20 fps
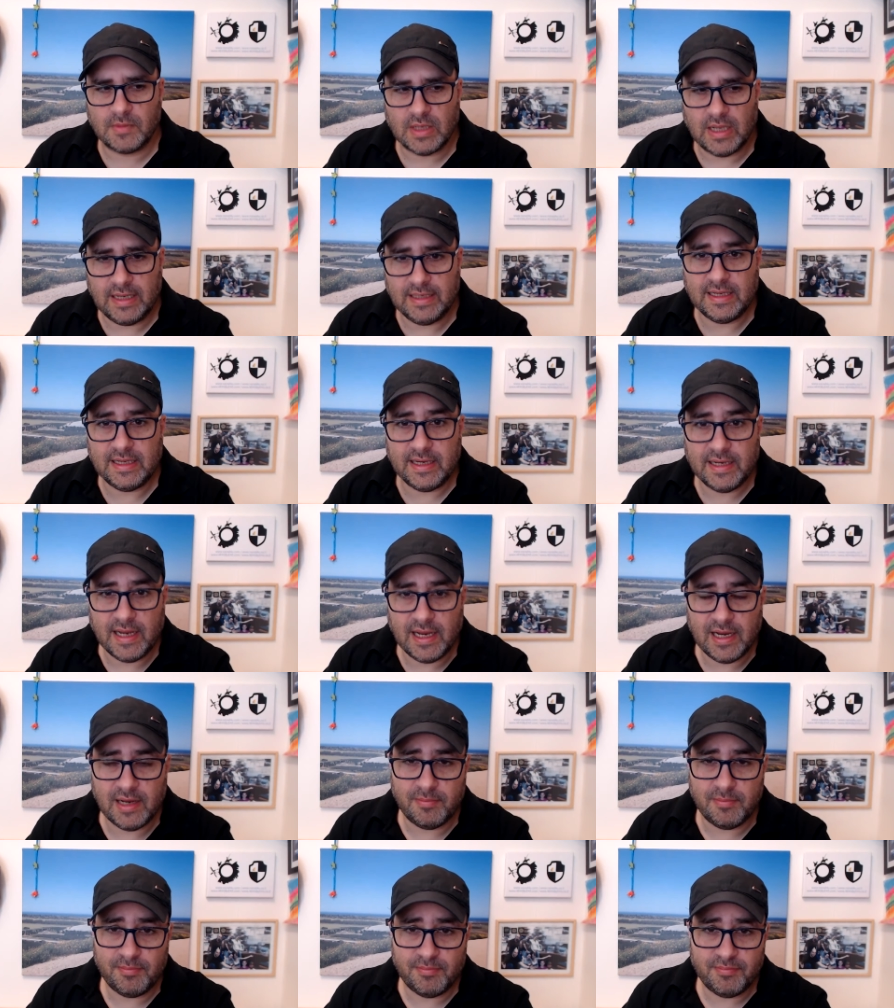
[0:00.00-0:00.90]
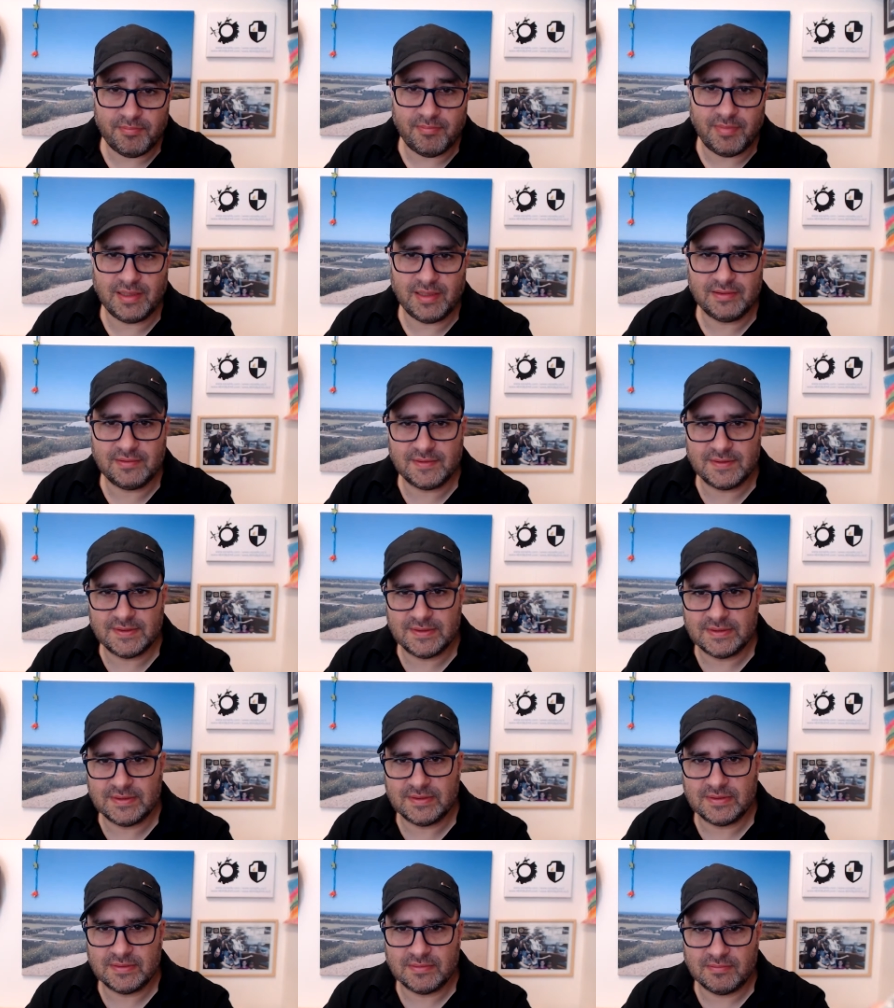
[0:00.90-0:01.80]
I can help, but
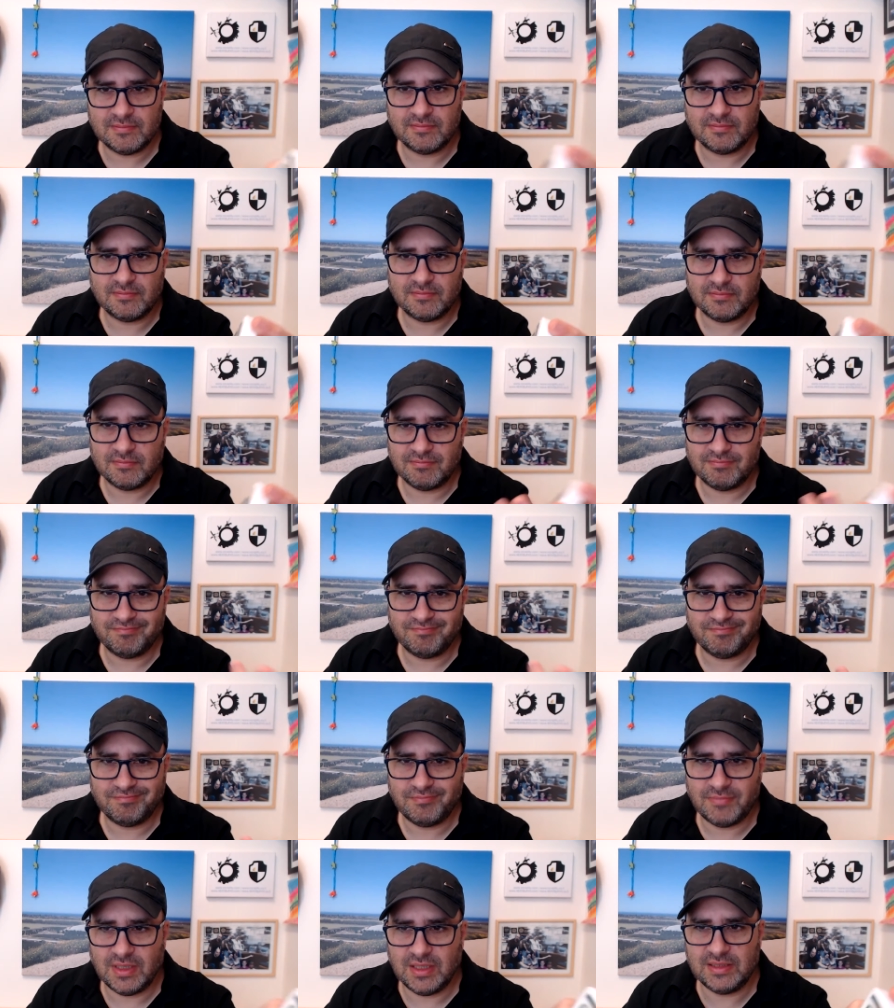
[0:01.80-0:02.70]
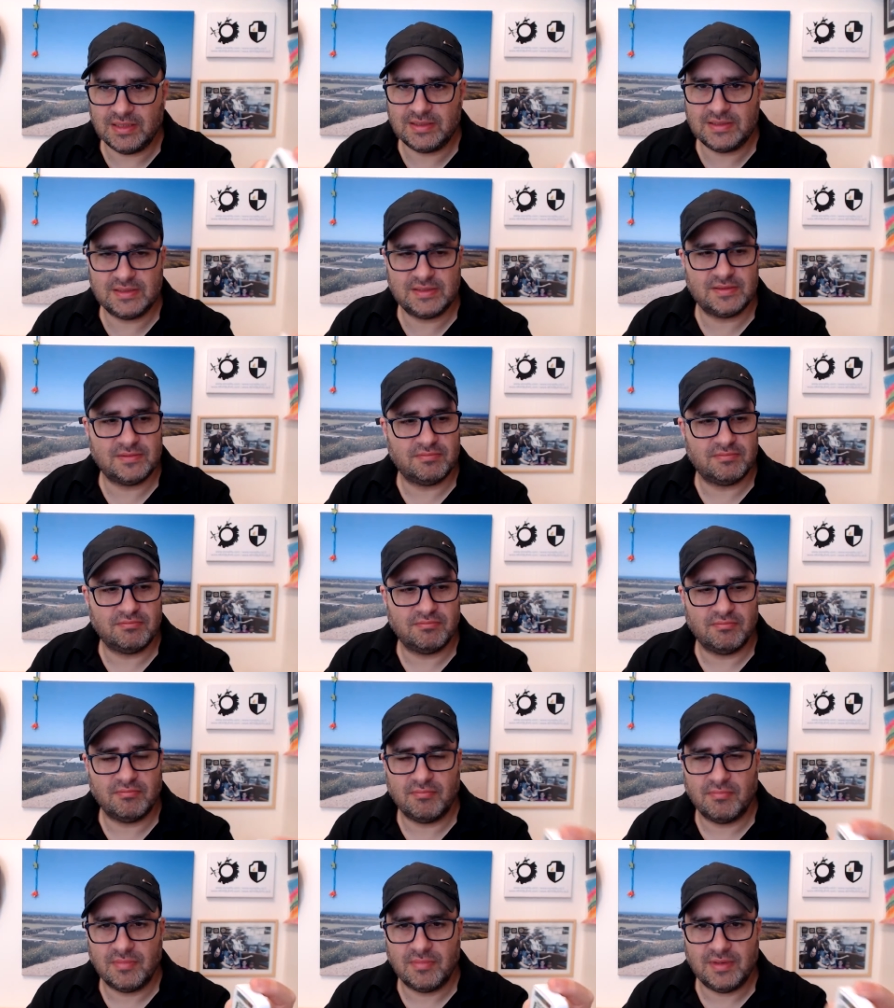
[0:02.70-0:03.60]
it's
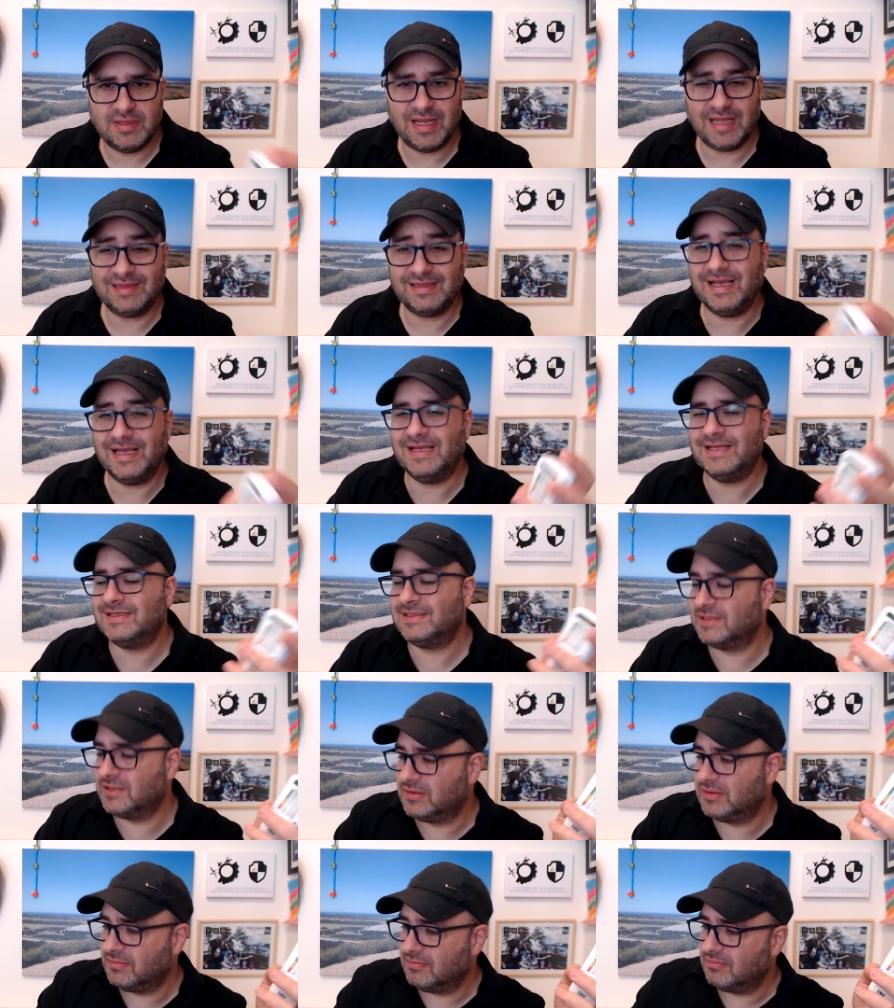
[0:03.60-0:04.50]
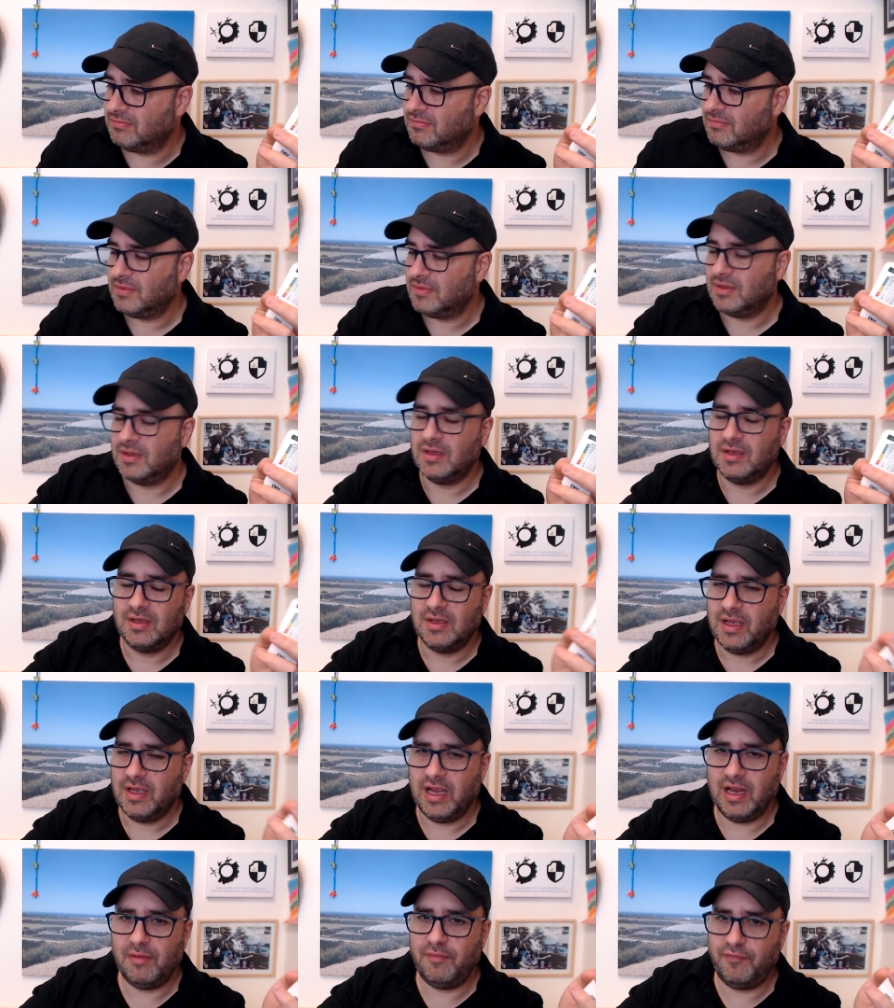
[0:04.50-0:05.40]
not as
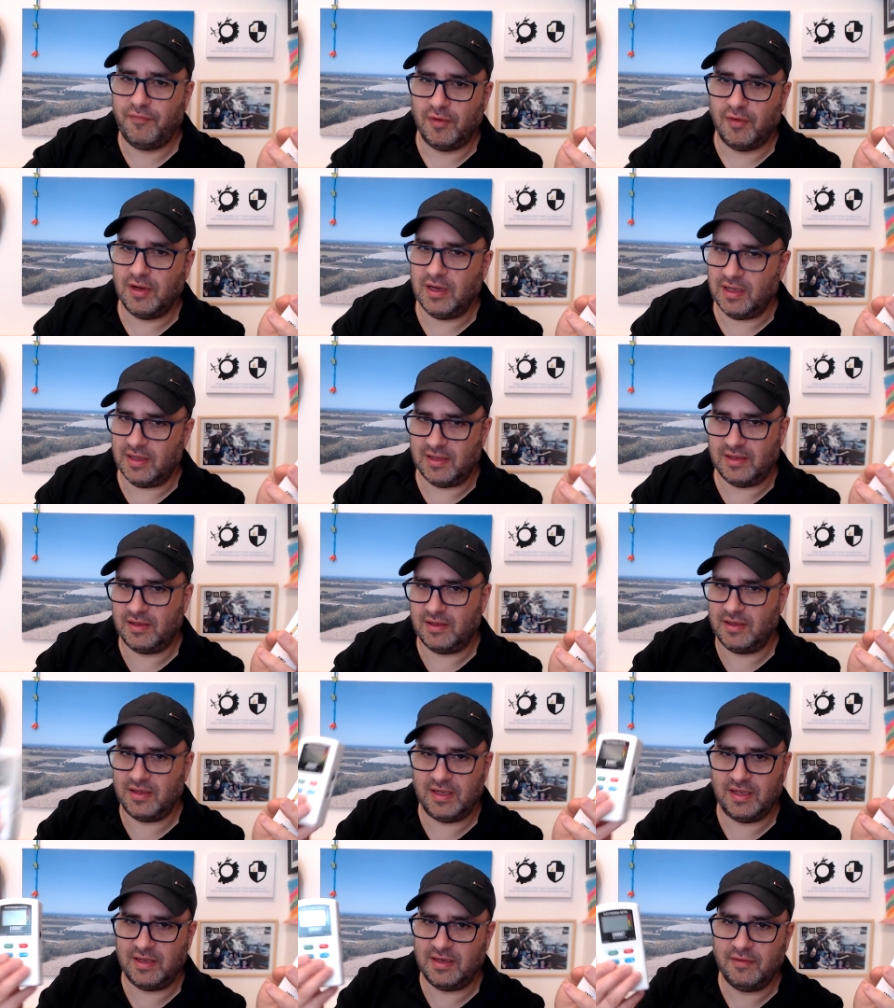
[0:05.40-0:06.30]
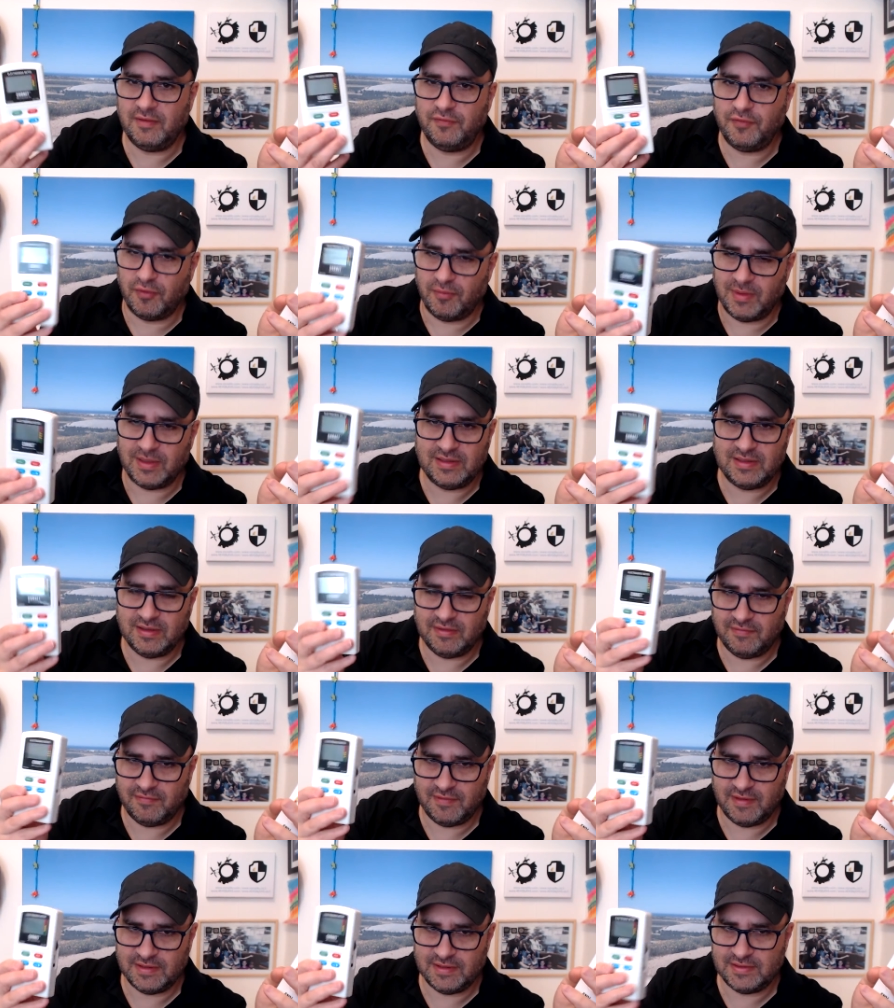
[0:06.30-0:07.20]
helpful and
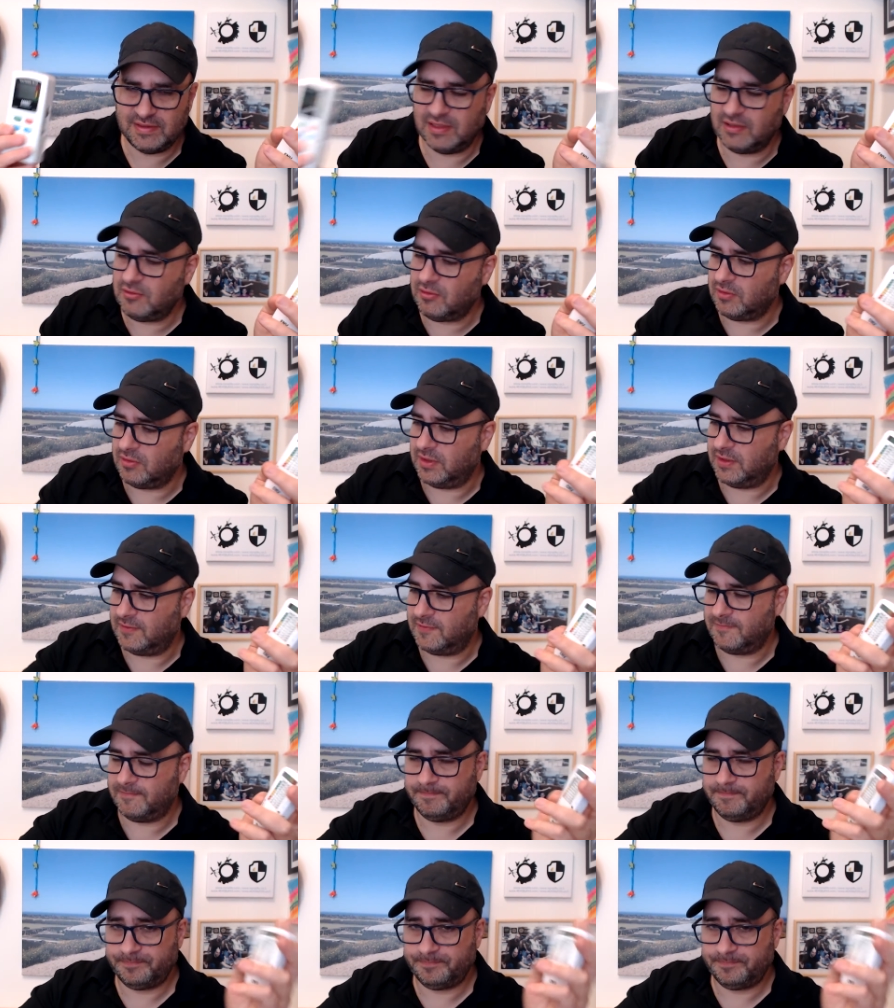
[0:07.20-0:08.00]
informative as the Cornet.